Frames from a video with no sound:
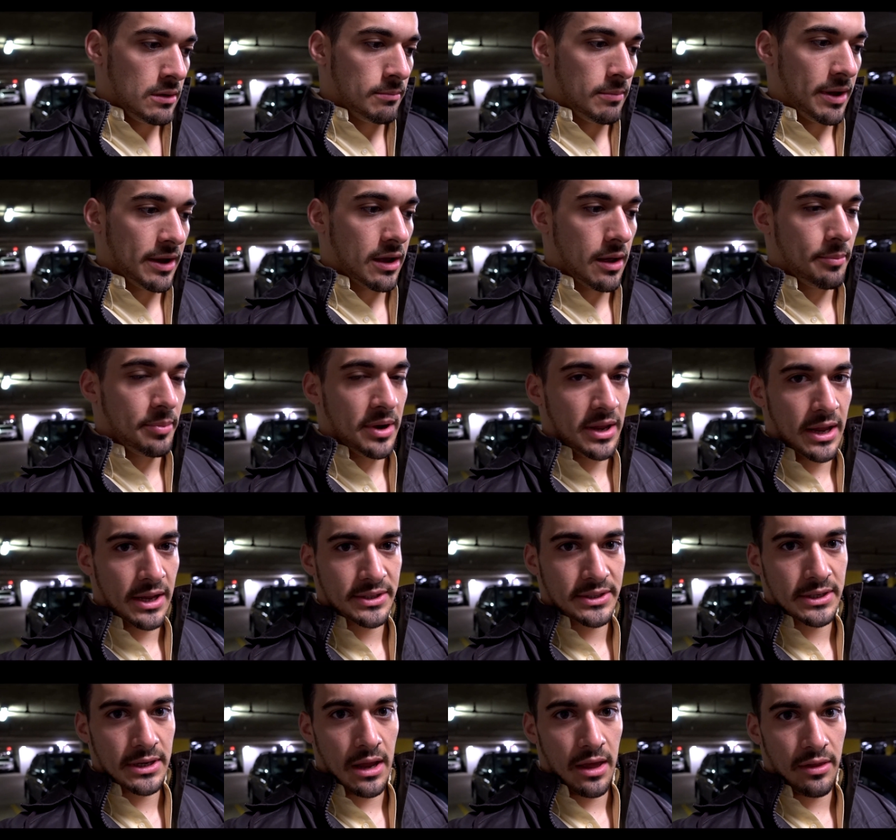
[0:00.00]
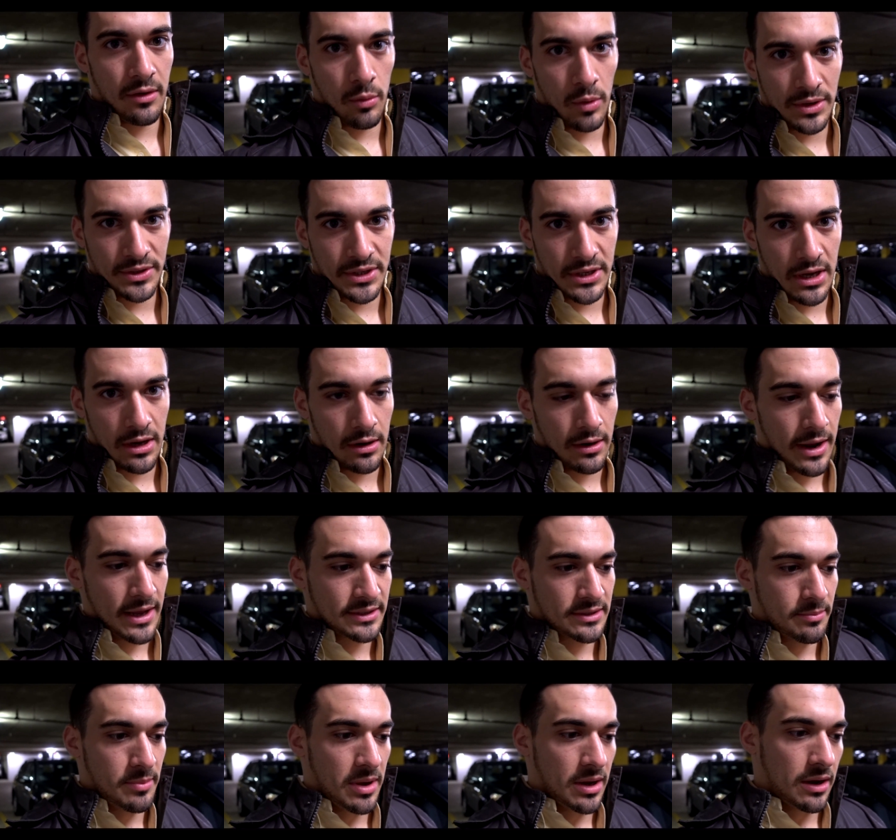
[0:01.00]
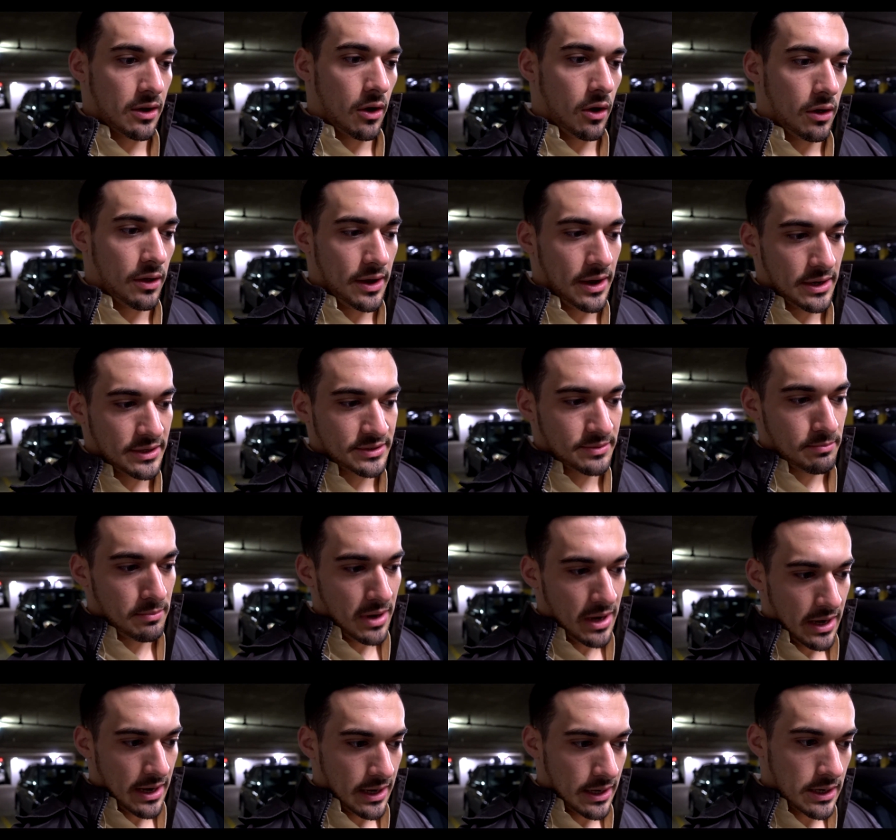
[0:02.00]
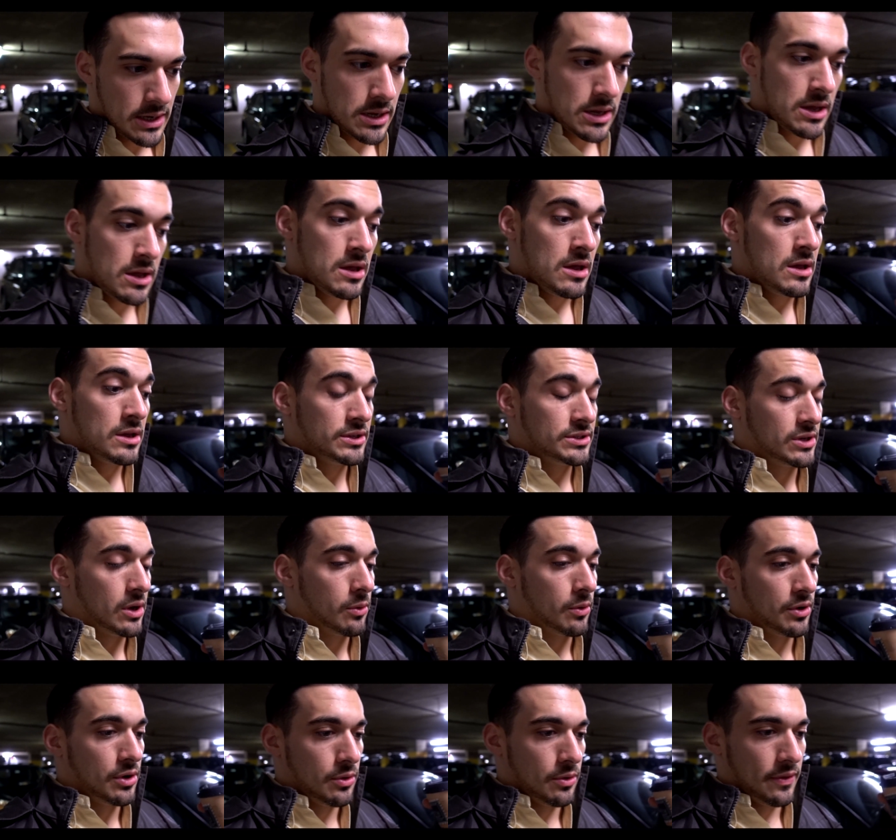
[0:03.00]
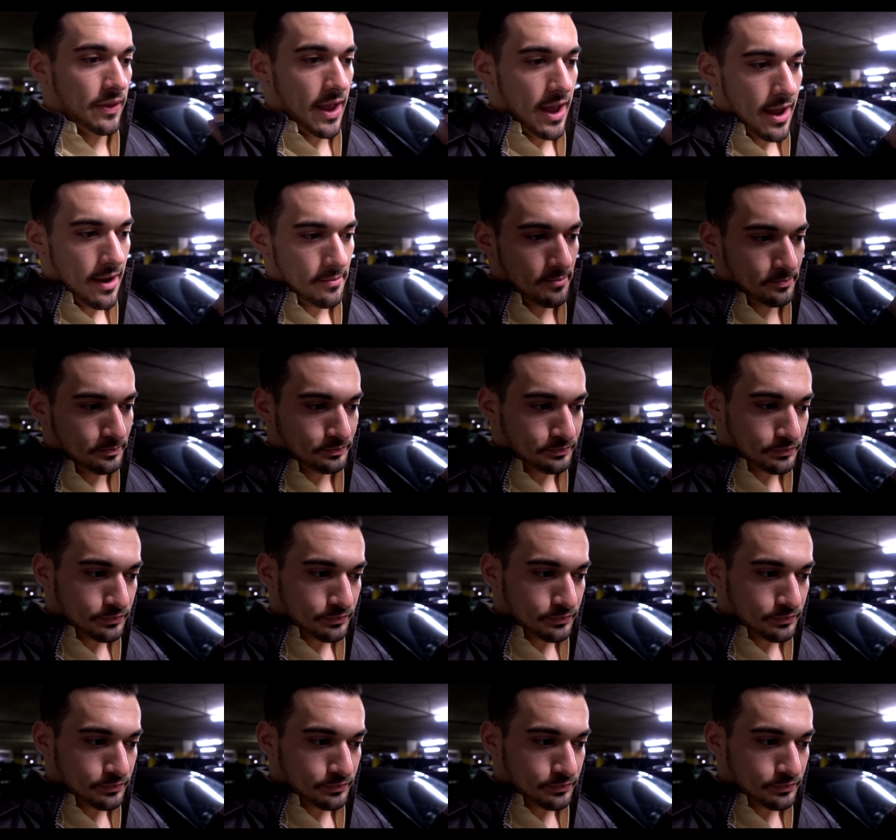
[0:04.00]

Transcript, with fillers: My company gets together once a year and has a big all hands meeting. So we're doing that.